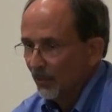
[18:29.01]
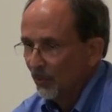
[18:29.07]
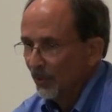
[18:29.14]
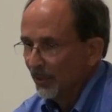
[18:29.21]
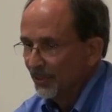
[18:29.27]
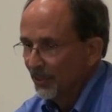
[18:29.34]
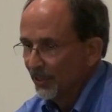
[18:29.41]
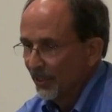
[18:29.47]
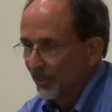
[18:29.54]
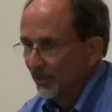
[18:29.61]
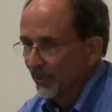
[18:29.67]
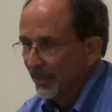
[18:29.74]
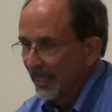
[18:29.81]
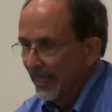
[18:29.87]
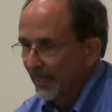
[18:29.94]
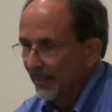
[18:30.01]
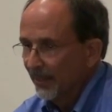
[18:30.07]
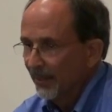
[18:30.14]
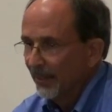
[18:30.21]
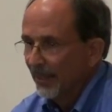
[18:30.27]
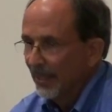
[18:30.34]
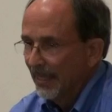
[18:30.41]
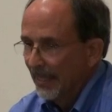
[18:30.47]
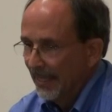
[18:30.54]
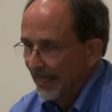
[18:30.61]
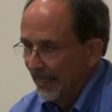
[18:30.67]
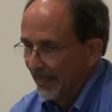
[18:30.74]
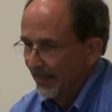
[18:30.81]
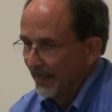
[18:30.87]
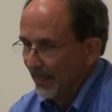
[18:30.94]
we'll just ignore that.
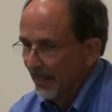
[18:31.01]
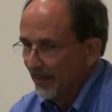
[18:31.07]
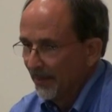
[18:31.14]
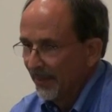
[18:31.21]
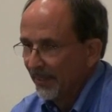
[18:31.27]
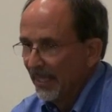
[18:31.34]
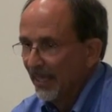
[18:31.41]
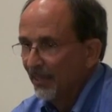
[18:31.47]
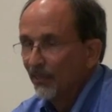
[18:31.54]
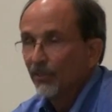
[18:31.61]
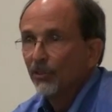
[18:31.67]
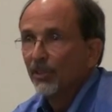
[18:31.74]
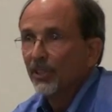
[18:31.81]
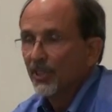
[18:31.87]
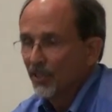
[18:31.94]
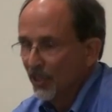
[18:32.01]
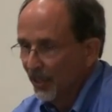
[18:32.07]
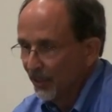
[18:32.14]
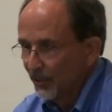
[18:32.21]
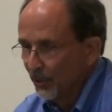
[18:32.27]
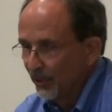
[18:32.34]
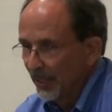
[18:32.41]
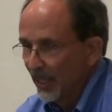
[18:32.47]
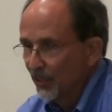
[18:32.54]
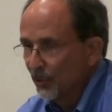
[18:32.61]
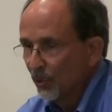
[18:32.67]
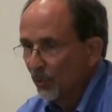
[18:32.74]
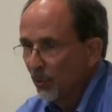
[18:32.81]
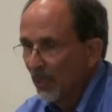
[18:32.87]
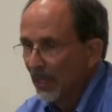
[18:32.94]
And then this year,
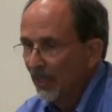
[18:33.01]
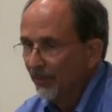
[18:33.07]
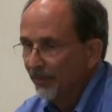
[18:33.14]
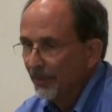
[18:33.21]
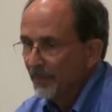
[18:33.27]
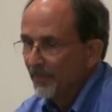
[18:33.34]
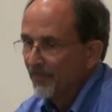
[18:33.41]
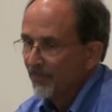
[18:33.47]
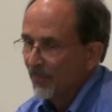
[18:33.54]
2012,